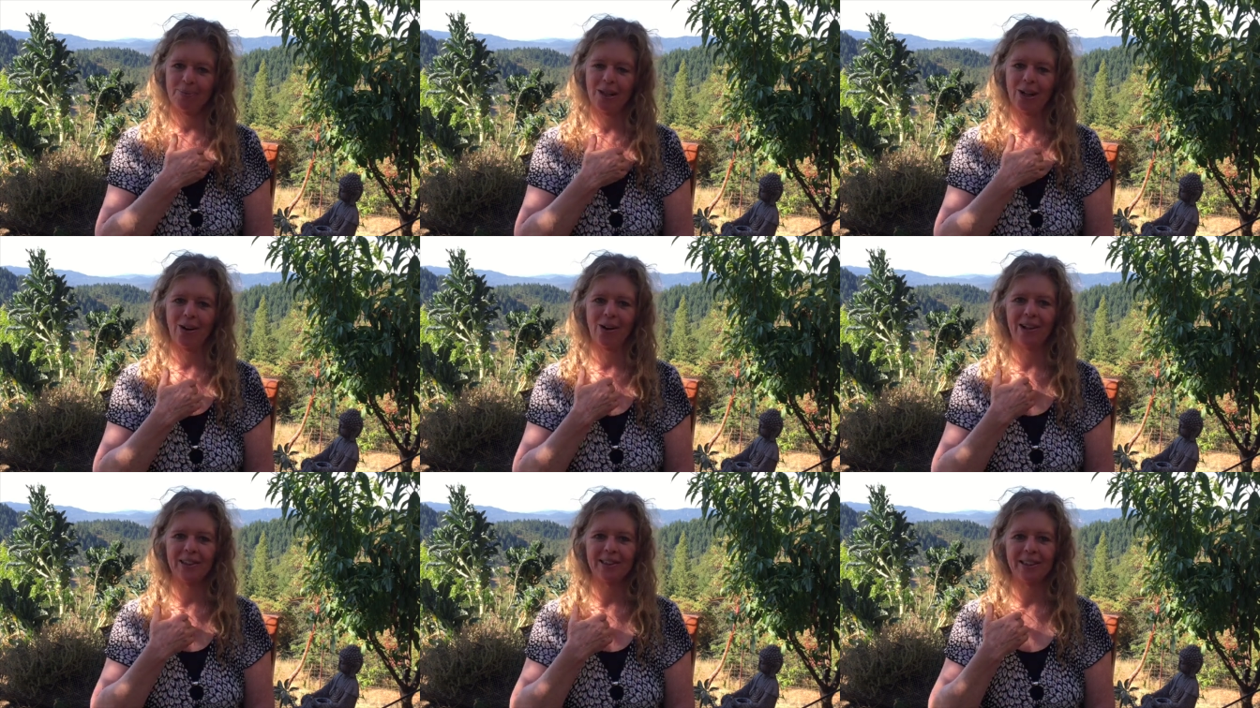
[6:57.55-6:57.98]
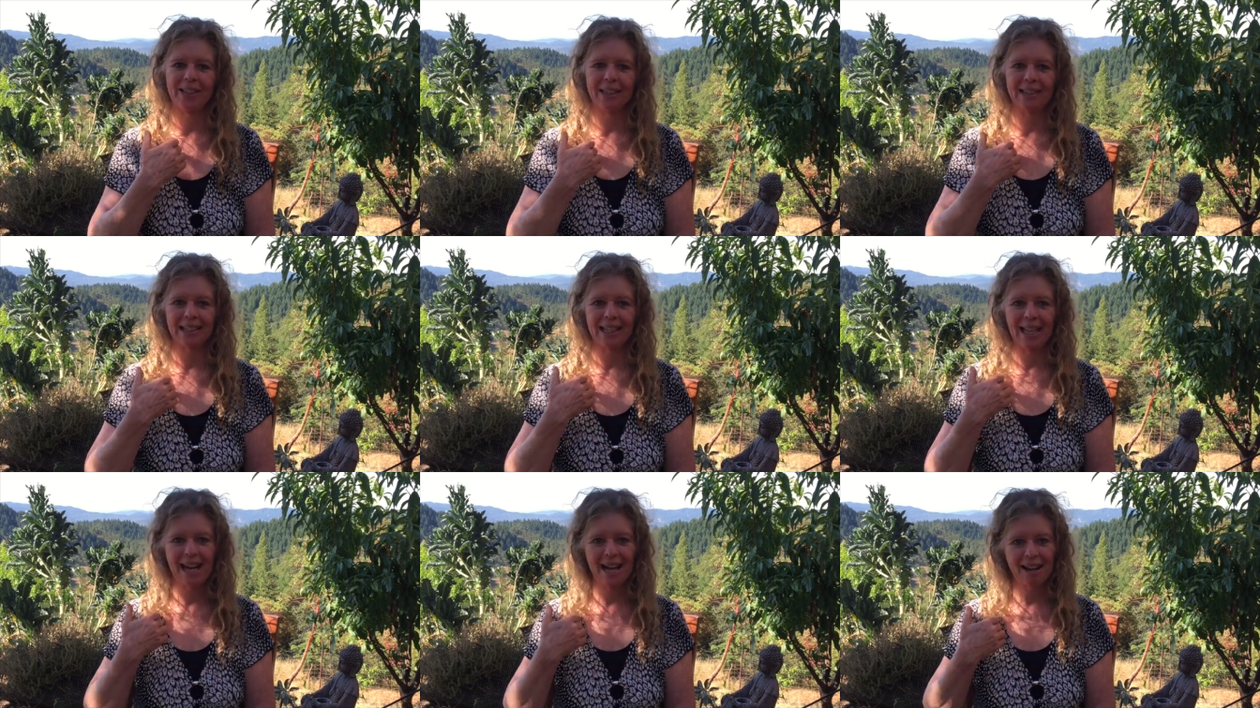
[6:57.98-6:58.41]
on the
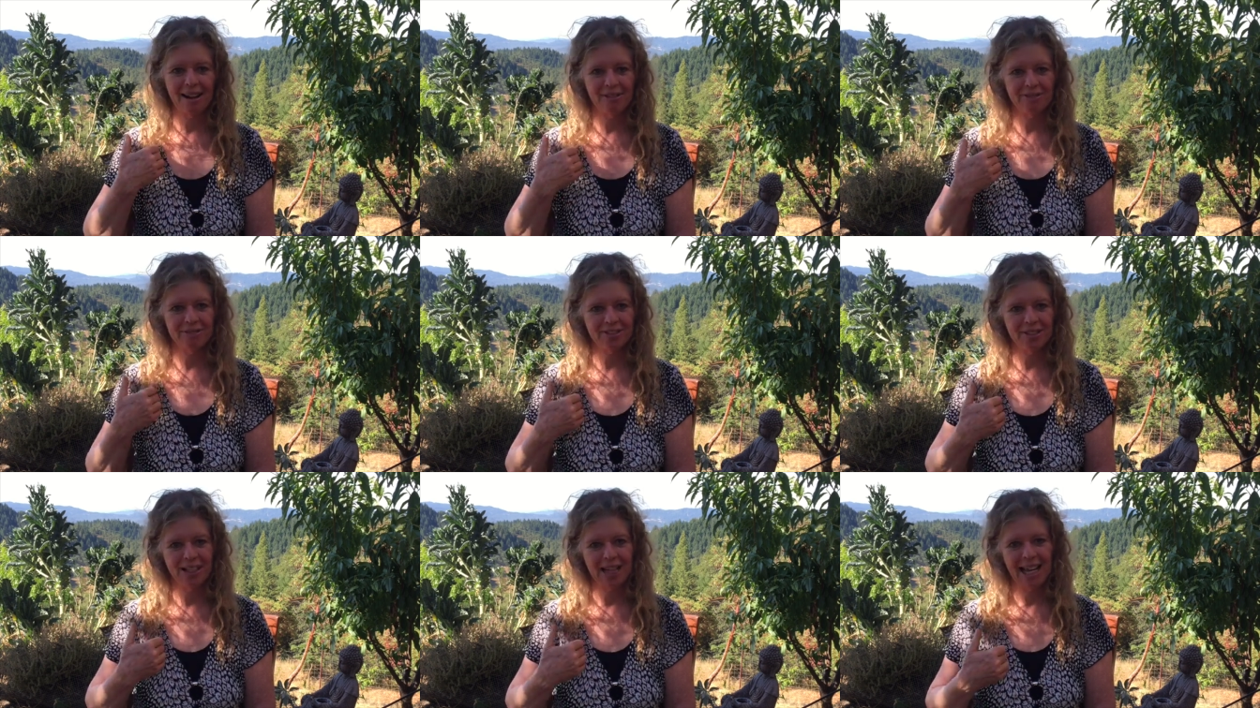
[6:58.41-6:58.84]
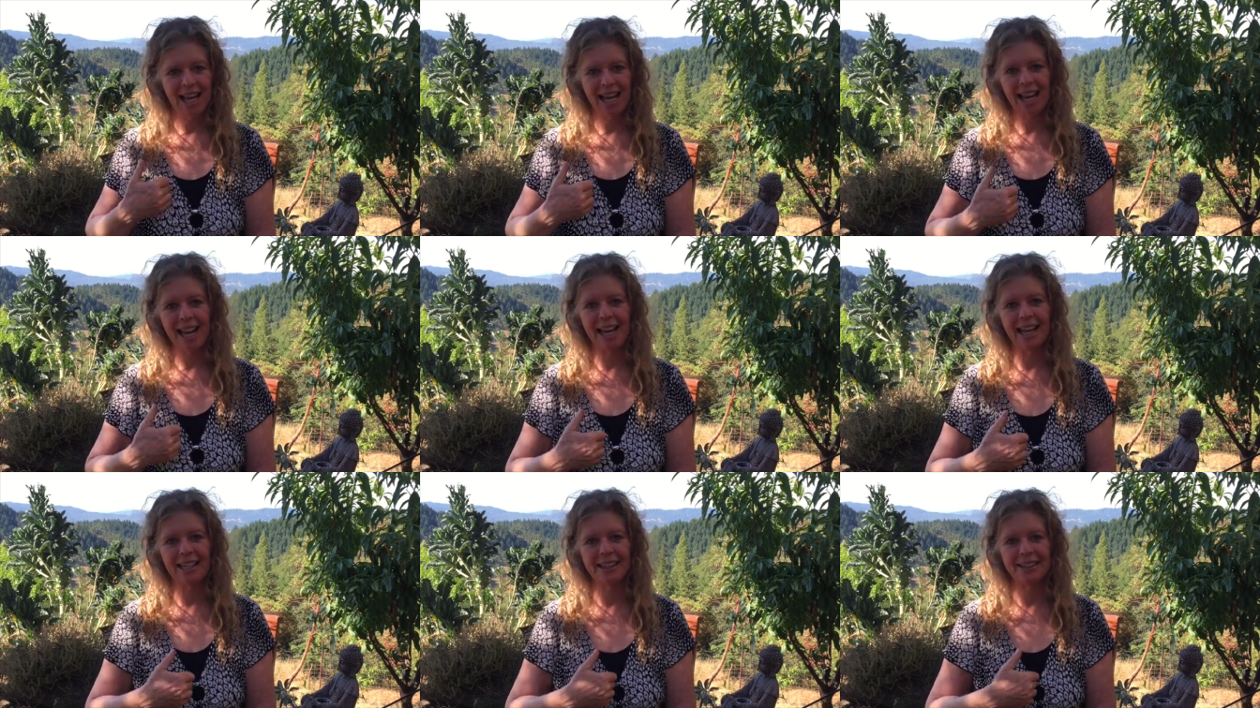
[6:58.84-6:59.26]
left
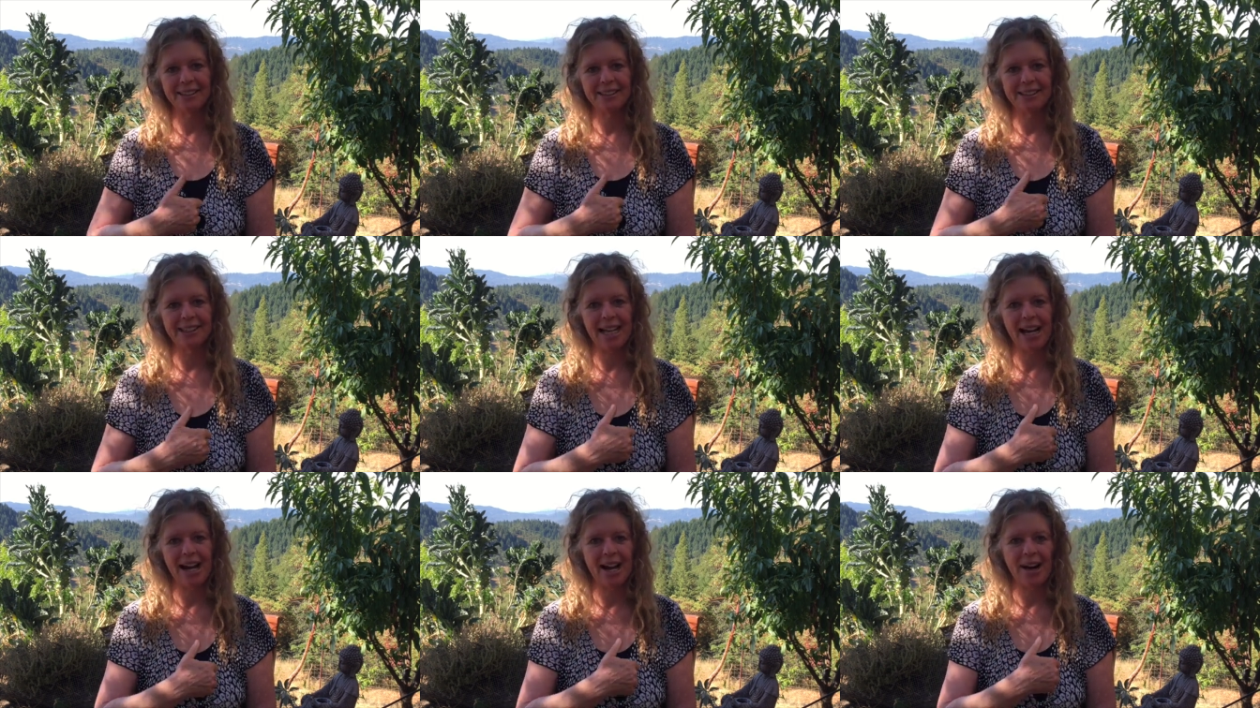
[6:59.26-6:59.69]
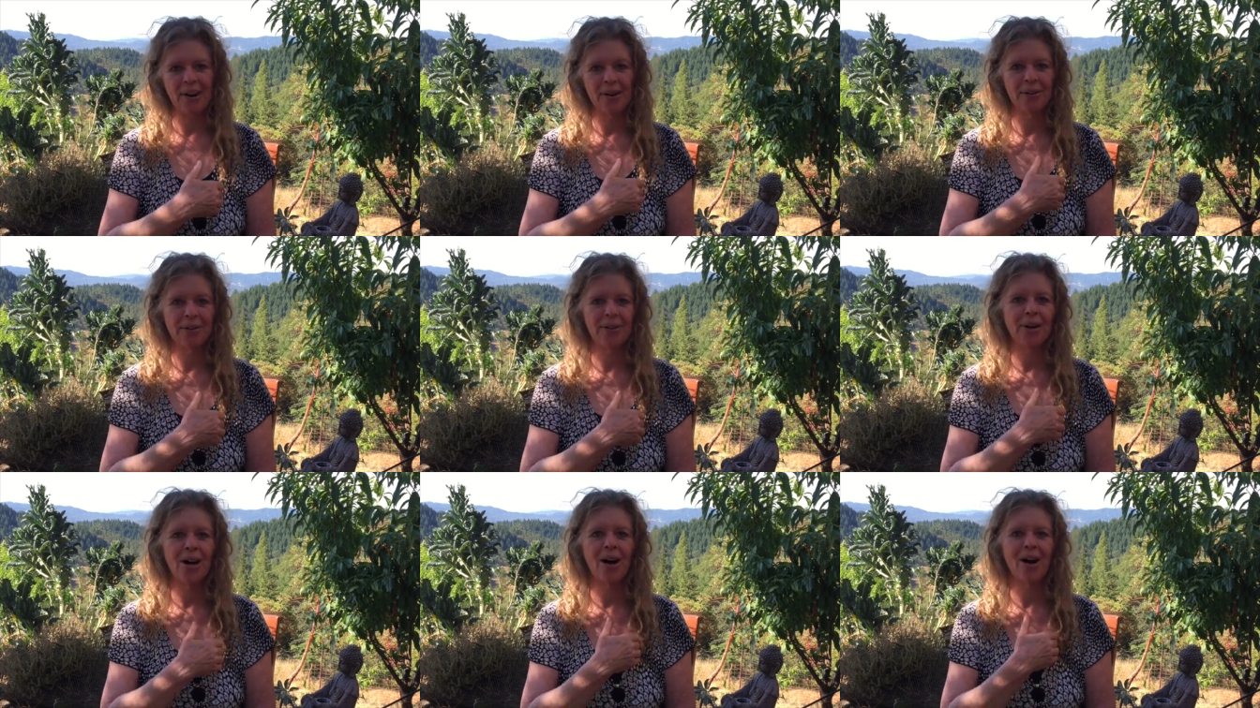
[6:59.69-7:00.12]
and
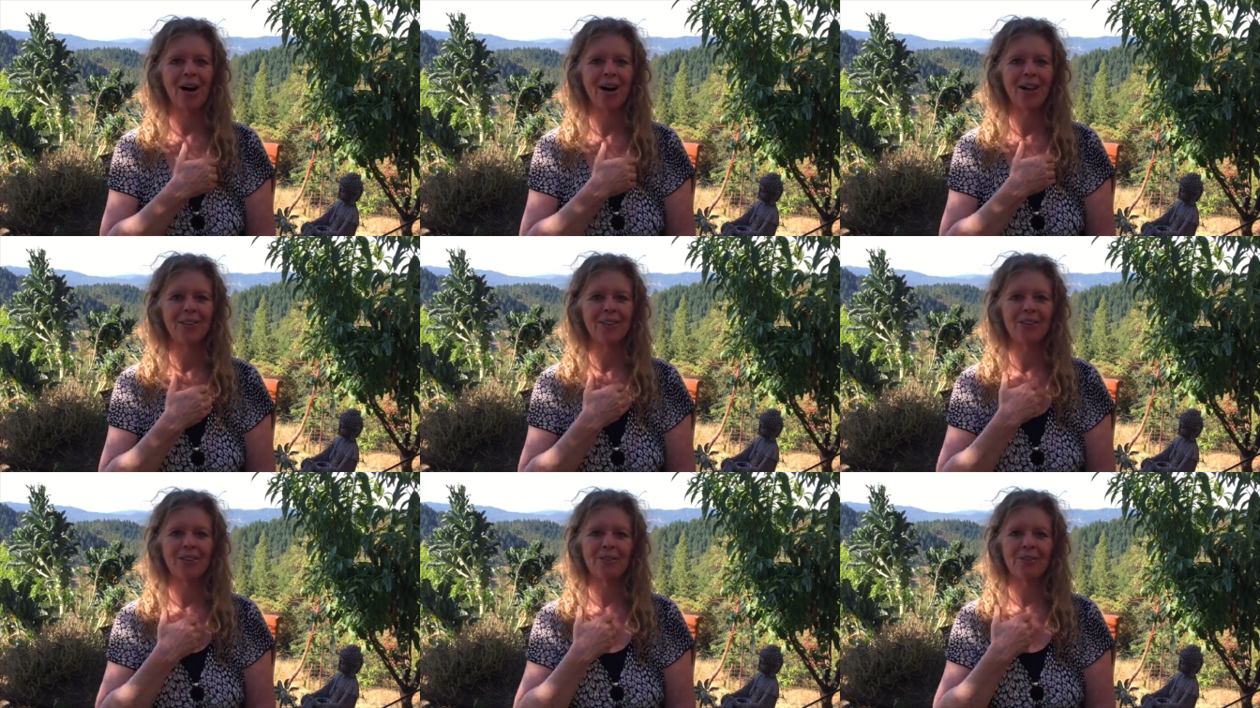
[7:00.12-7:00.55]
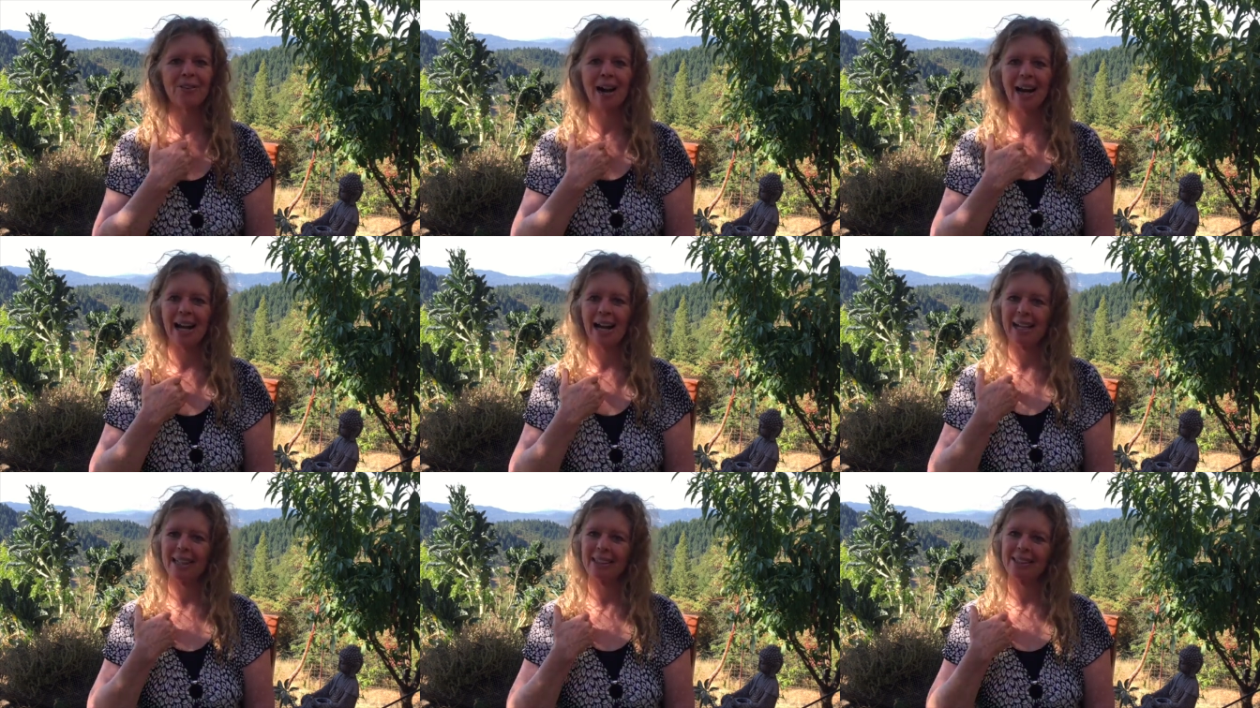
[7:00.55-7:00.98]
down on the
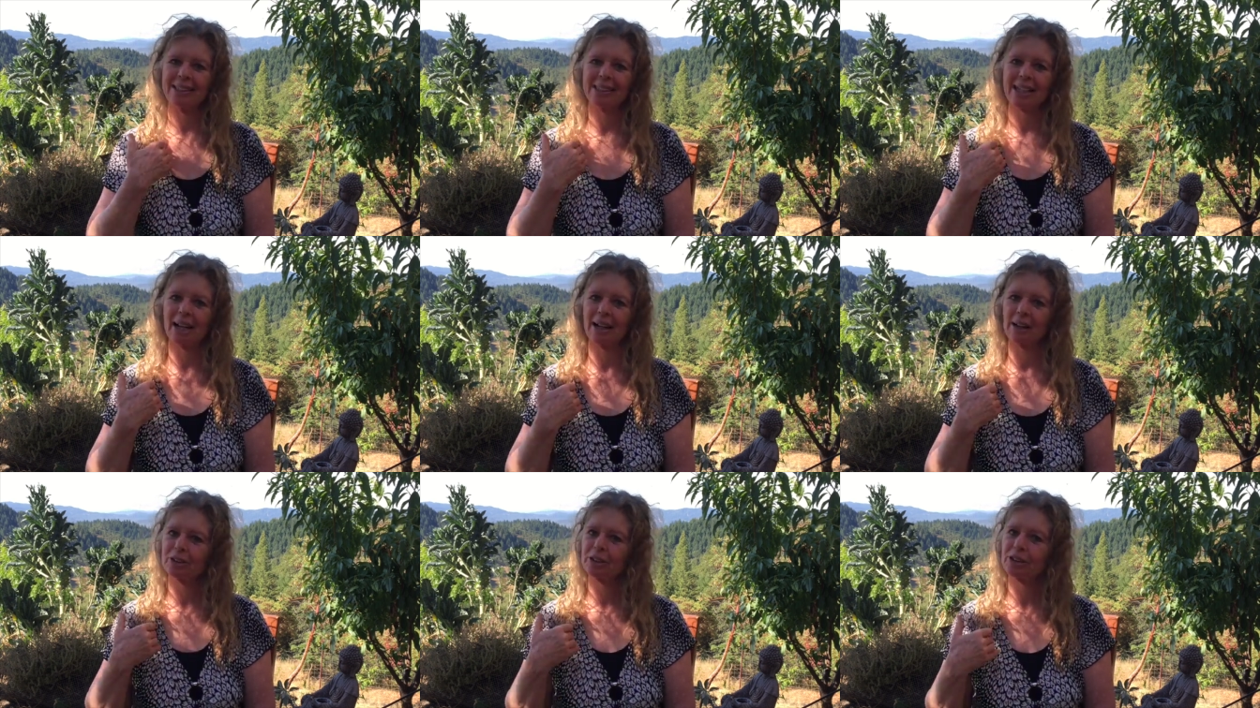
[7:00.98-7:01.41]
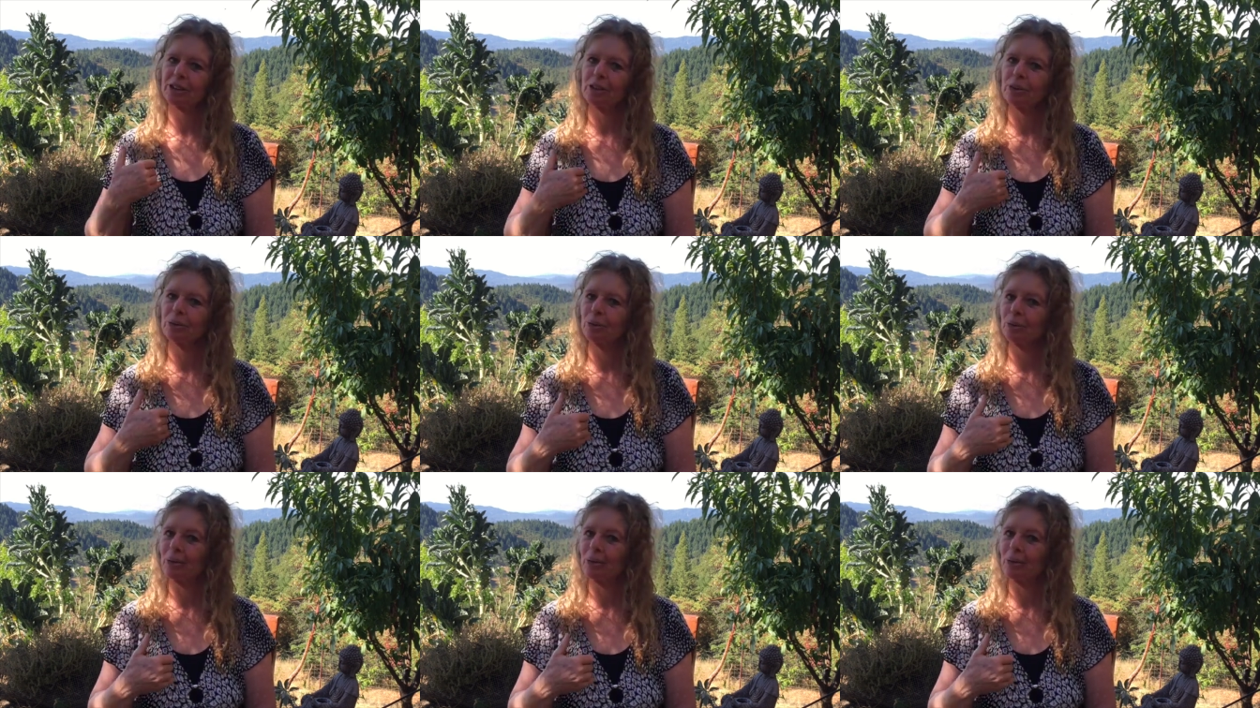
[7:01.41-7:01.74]
right, Dr.